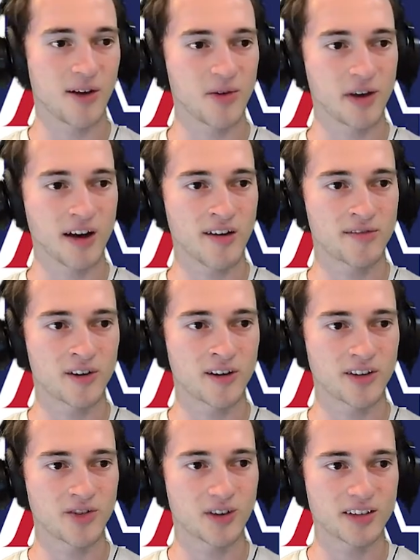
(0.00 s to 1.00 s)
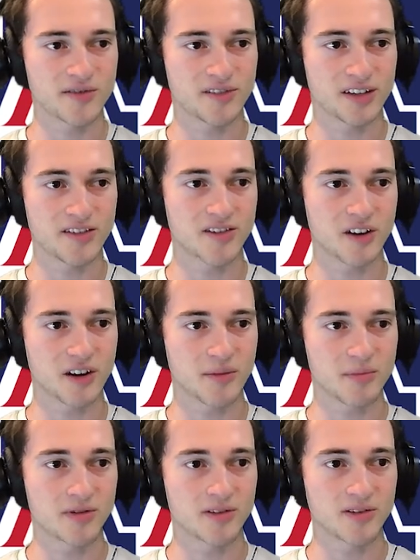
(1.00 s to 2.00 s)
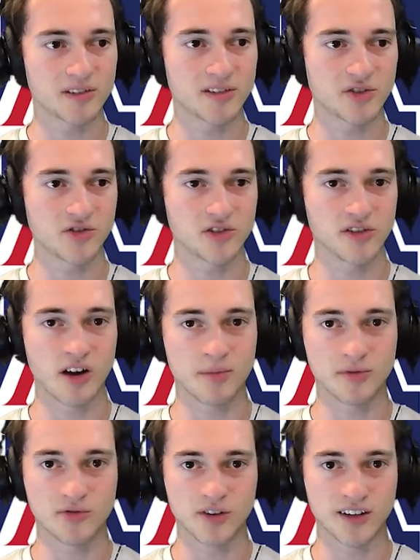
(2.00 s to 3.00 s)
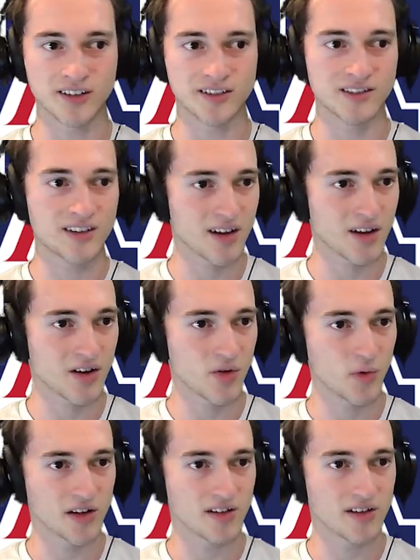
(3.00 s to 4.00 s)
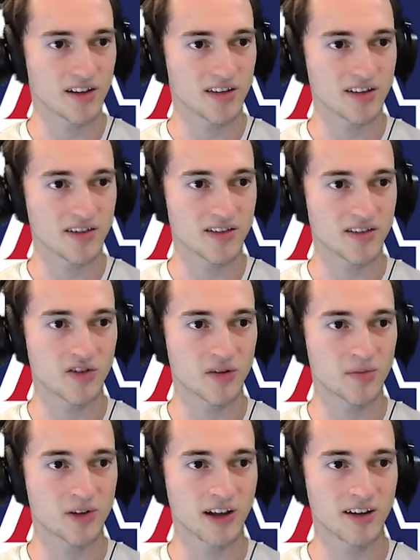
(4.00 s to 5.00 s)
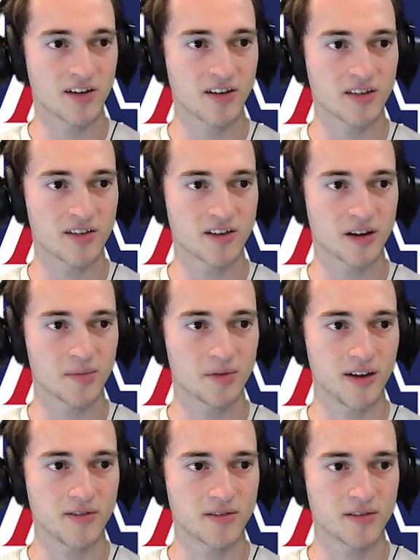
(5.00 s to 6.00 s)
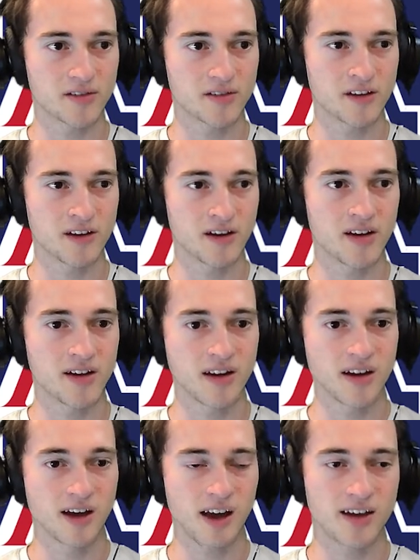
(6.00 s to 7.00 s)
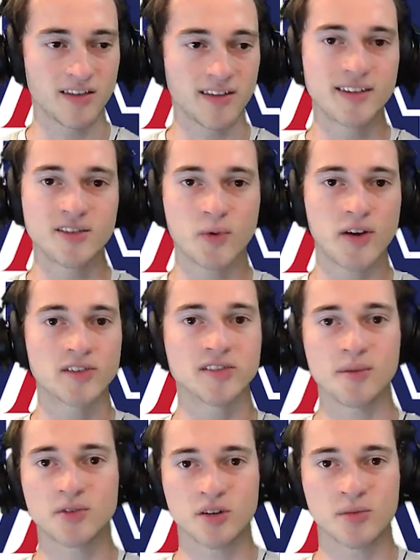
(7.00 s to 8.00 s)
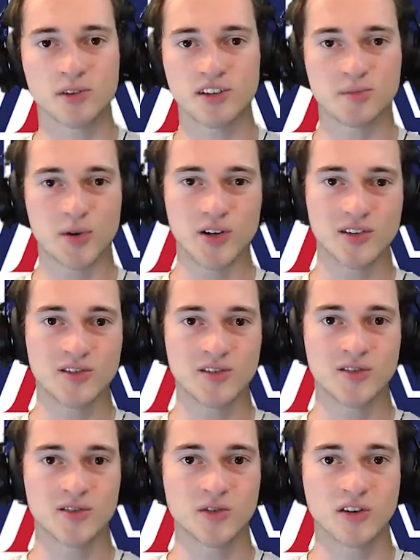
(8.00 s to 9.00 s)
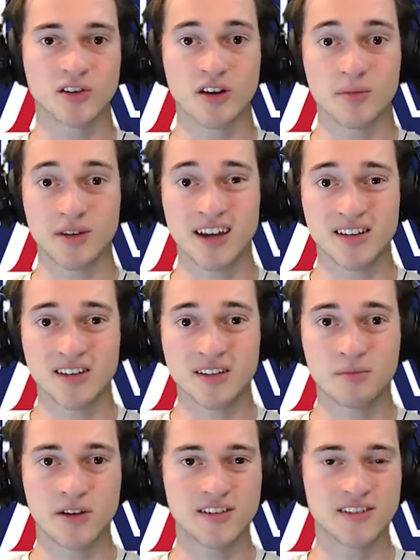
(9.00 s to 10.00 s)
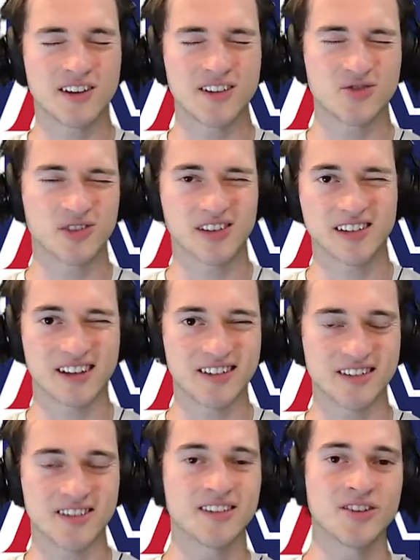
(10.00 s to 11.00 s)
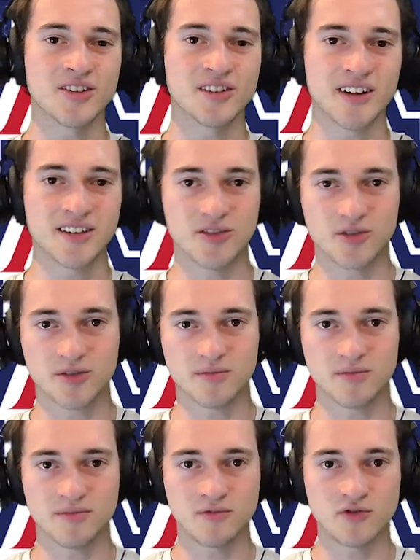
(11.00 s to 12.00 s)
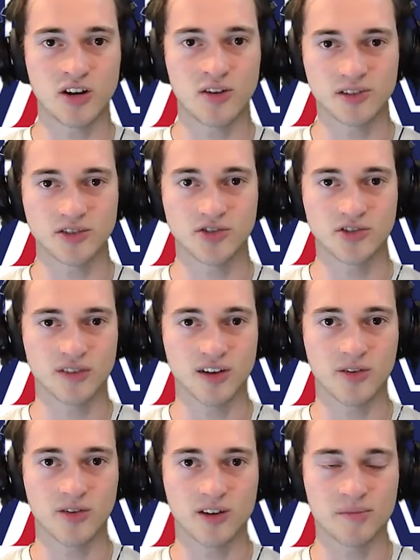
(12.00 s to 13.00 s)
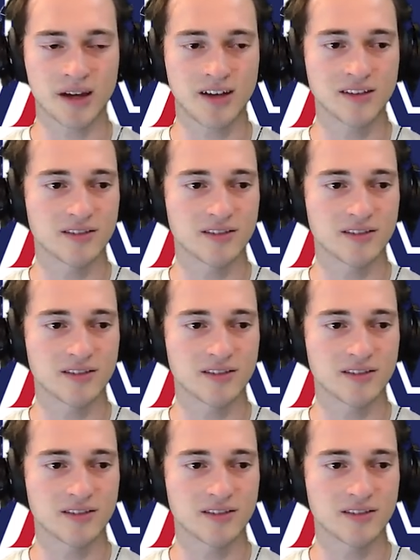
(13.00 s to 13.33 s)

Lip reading: that we have our interactive desktop session up and running, we can click this terminal icon in the top left. And this is where some terminal experience could come in handy, but is not strictly necessary, as you can generally just follow the commands.